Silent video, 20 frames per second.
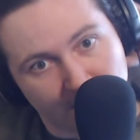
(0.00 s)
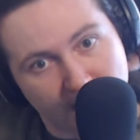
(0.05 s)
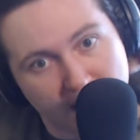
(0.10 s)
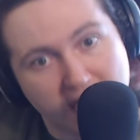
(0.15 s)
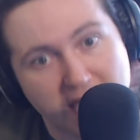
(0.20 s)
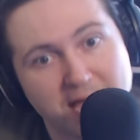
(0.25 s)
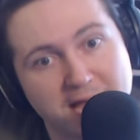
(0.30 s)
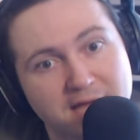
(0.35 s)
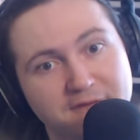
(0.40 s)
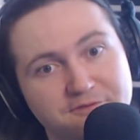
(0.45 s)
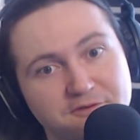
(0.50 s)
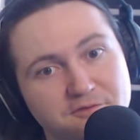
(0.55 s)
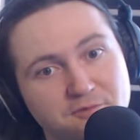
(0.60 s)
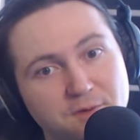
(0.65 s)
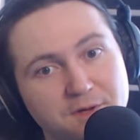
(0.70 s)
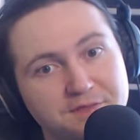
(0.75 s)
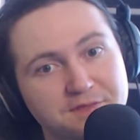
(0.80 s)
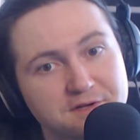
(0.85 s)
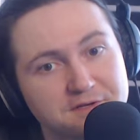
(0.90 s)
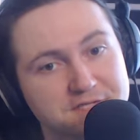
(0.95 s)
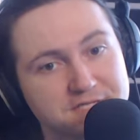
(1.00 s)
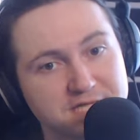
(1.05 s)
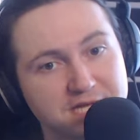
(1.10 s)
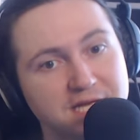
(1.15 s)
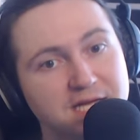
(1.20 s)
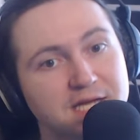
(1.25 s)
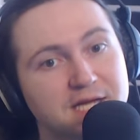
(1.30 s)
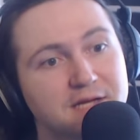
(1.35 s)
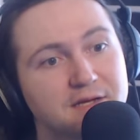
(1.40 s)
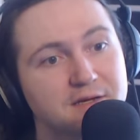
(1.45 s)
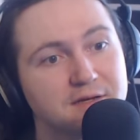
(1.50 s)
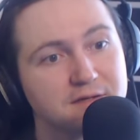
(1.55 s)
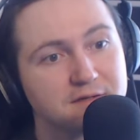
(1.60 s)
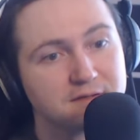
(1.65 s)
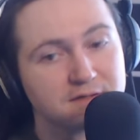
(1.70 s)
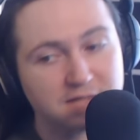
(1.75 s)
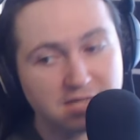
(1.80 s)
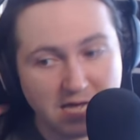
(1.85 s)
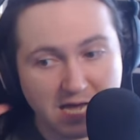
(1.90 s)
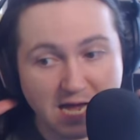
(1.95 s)
half of what they're
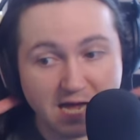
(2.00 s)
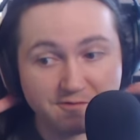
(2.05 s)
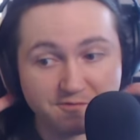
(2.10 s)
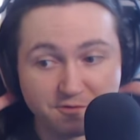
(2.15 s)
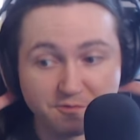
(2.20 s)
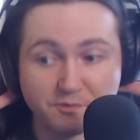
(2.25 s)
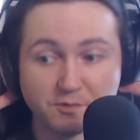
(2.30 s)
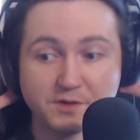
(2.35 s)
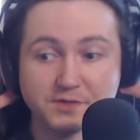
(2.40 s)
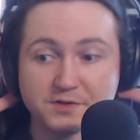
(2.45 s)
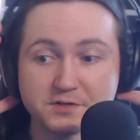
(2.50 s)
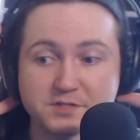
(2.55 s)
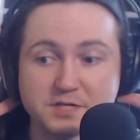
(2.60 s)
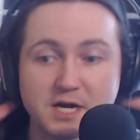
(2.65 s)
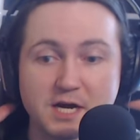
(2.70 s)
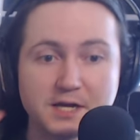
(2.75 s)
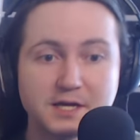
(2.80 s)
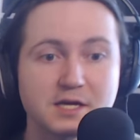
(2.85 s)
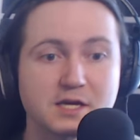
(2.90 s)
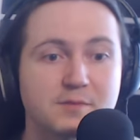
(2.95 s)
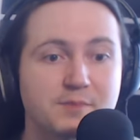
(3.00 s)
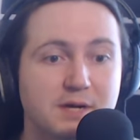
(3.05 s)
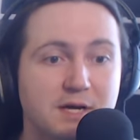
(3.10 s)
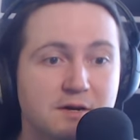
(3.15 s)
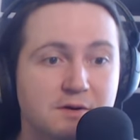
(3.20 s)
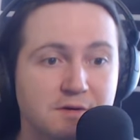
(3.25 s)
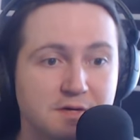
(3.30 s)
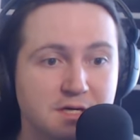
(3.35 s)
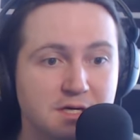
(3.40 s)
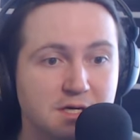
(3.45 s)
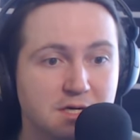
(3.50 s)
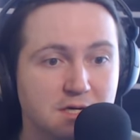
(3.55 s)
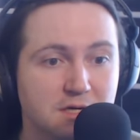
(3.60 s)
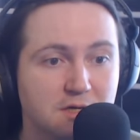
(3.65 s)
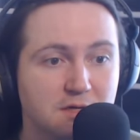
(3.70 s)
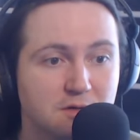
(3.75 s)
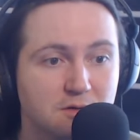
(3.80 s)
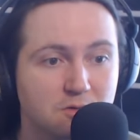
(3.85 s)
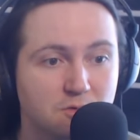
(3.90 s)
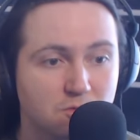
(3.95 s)
talking about
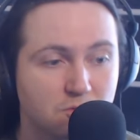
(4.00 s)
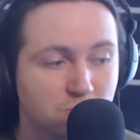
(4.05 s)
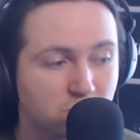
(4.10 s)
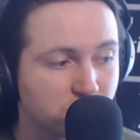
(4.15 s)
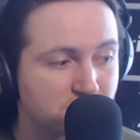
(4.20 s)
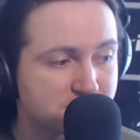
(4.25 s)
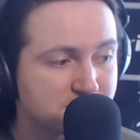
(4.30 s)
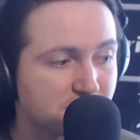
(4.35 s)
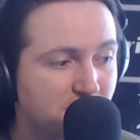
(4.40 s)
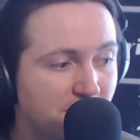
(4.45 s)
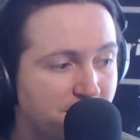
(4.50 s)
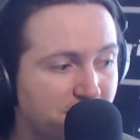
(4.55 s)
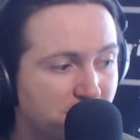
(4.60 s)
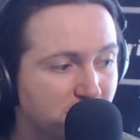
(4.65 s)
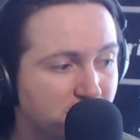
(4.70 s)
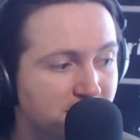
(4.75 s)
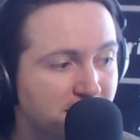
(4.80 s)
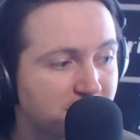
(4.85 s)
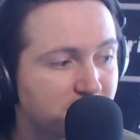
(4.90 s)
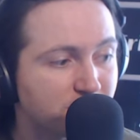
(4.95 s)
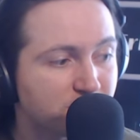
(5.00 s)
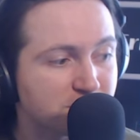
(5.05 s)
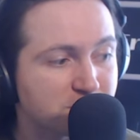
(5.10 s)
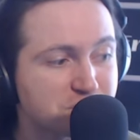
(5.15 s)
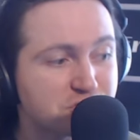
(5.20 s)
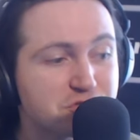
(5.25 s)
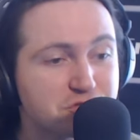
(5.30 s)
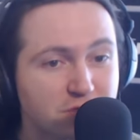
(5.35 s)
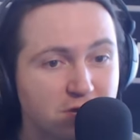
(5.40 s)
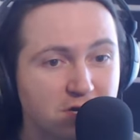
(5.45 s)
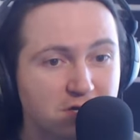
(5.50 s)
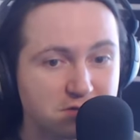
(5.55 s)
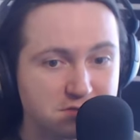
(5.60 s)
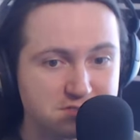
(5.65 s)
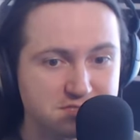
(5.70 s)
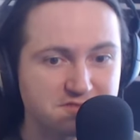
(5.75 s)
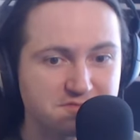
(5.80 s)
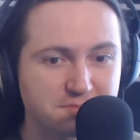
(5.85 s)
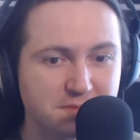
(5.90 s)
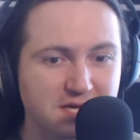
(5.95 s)
was about like the
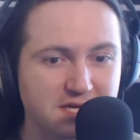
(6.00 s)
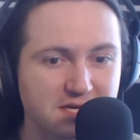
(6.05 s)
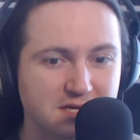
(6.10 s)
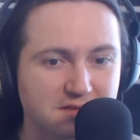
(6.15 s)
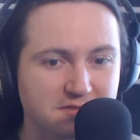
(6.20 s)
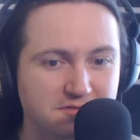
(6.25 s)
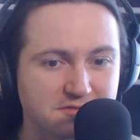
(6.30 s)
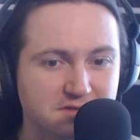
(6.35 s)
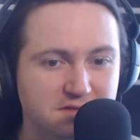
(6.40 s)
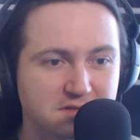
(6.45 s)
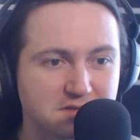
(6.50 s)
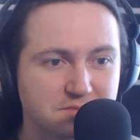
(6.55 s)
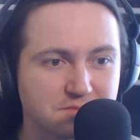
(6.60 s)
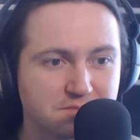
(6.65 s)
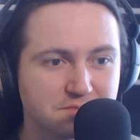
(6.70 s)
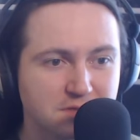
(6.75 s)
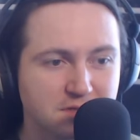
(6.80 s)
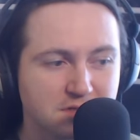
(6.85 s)
struggles of making the film.